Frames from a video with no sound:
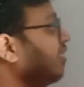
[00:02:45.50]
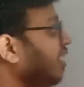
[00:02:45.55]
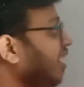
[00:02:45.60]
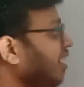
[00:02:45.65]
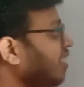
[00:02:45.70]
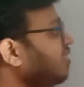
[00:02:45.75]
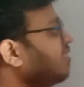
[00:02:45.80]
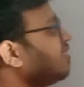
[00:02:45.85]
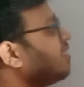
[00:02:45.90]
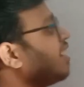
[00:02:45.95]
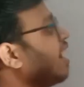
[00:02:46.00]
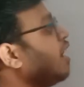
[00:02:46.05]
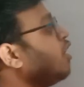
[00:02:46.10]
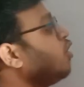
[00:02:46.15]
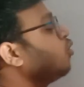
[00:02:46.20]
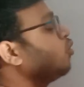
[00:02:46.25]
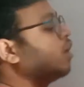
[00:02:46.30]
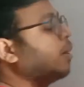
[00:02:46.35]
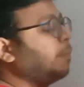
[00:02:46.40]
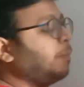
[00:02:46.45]
there is 10
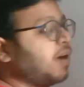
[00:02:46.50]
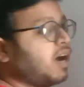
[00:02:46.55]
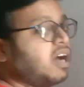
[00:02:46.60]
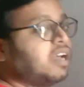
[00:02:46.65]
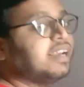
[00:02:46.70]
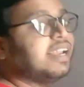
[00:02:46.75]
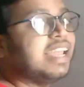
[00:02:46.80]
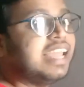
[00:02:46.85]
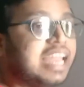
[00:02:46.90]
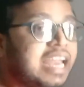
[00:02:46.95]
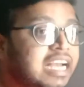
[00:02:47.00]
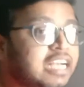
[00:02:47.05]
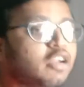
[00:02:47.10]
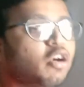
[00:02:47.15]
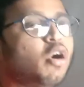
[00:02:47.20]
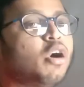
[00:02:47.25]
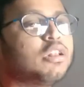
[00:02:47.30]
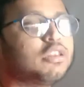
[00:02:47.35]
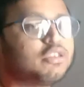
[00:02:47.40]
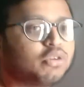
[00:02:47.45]
to the power 8
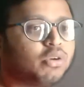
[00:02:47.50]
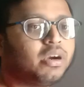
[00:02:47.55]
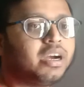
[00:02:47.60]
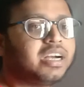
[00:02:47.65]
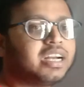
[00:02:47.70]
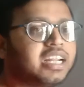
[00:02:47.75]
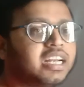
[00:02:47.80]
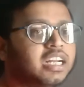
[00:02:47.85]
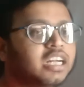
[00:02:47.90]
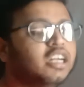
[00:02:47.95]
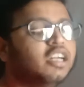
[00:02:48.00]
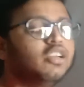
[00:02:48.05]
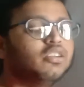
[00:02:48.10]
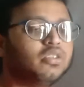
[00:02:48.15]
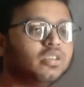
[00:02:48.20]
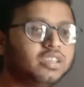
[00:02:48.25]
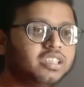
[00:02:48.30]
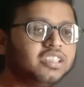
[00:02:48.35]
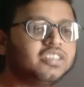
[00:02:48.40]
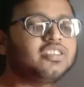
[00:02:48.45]
also written.
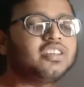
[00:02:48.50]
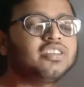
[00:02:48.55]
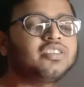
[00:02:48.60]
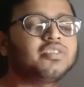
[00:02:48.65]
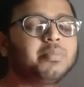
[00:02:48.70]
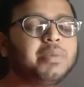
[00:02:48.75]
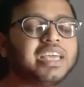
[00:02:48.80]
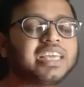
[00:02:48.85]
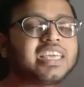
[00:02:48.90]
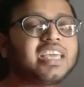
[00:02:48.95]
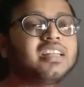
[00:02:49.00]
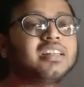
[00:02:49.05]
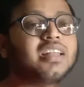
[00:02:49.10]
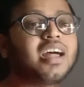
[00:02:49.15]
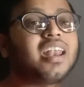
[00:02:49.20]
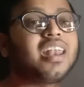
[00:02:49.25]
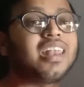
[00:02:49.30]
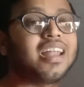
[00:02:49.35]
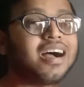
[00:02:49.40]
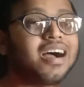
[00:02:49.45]
So this is making the
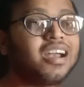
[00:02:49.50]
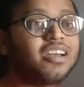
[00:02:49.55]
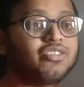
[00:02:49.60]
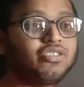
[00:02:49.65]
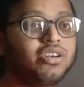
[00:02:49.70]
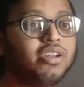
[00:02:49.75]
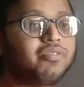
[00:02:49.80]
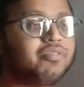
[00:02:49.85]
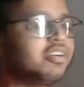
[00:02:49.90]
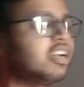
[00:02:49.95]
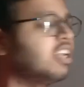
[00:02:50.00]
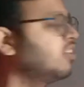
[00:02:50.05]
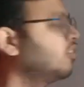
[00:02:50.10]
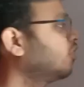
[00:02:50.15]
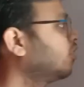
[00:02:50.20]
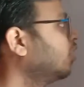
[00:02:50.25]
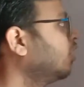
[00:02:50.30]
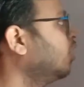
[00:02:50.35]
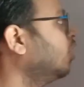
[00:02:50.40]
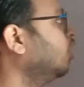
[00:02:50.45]
large difference.